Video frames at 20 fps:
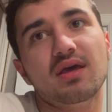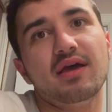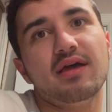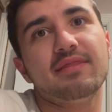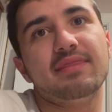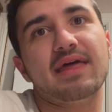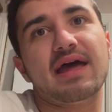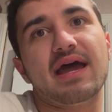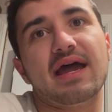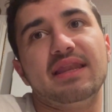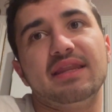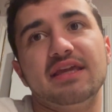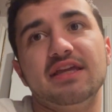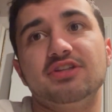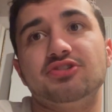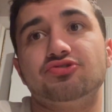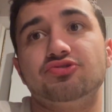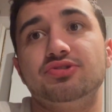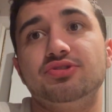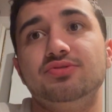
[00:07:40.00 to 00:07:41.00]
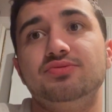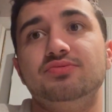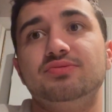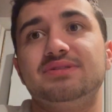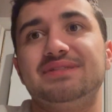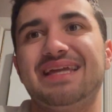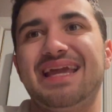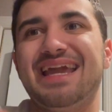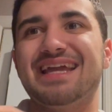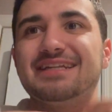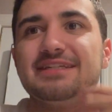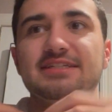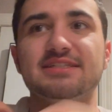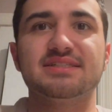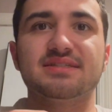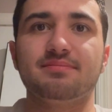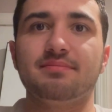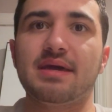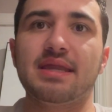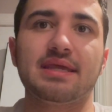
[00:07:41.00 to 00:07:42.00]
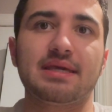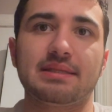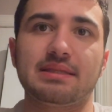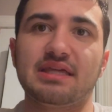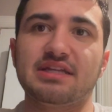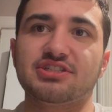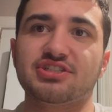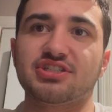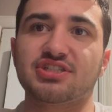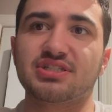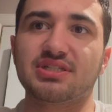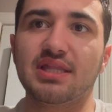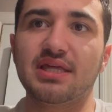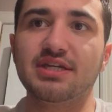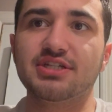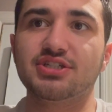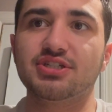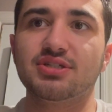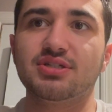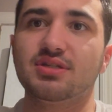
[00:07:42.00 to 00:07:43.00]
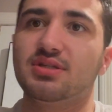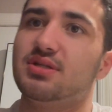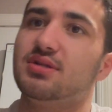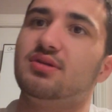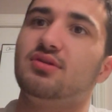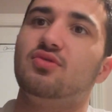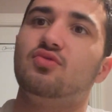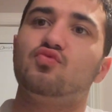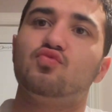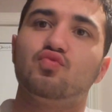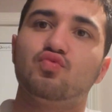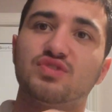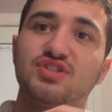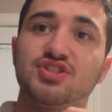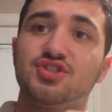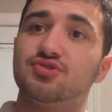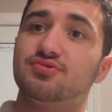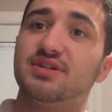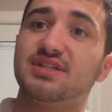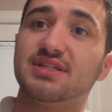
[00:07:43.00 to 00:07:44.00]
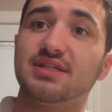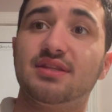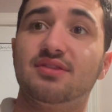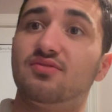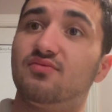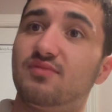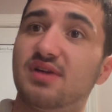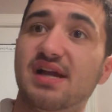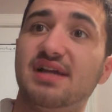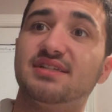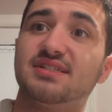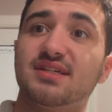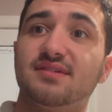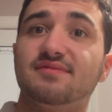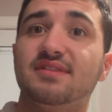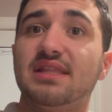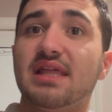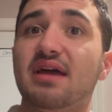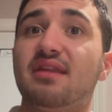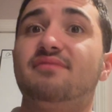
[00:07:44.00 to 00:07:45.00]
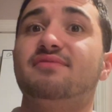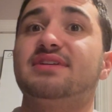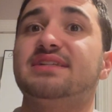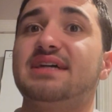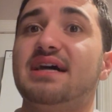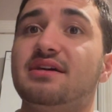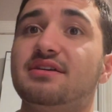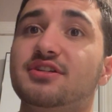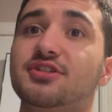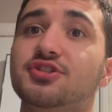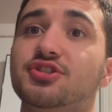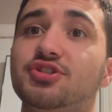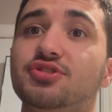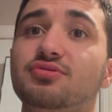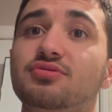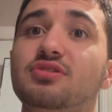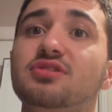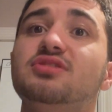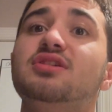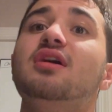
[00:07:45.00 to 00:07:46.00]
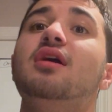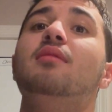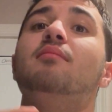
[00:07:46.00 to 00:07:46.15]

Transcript: that introduced anti-Semitic legislation restricting the rights of a lot of Italian Jews,